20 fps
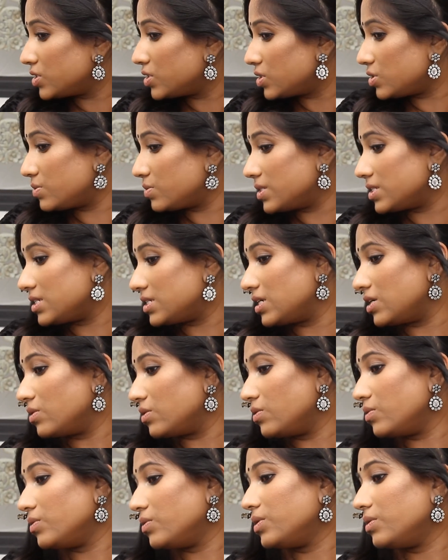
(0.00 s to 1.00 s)

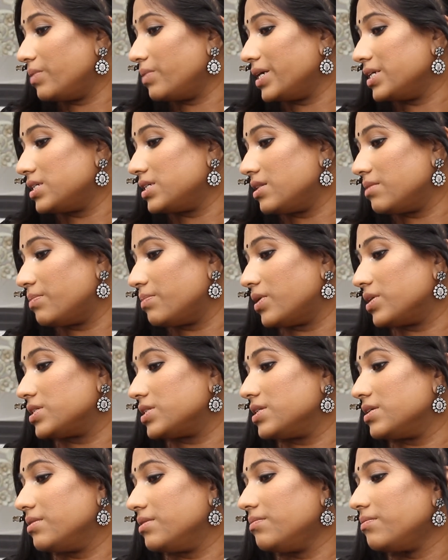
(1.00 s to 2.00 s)
Twisting all the way to the
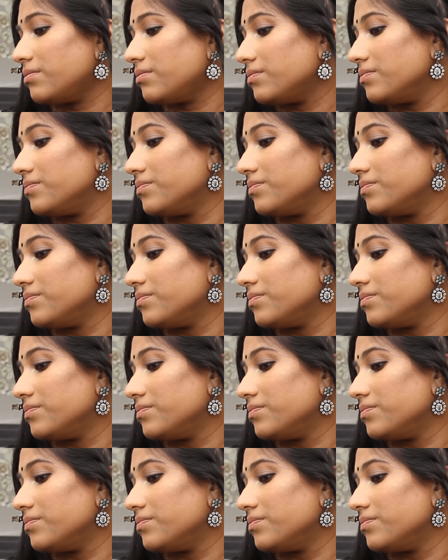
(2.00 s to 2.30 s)
bottom.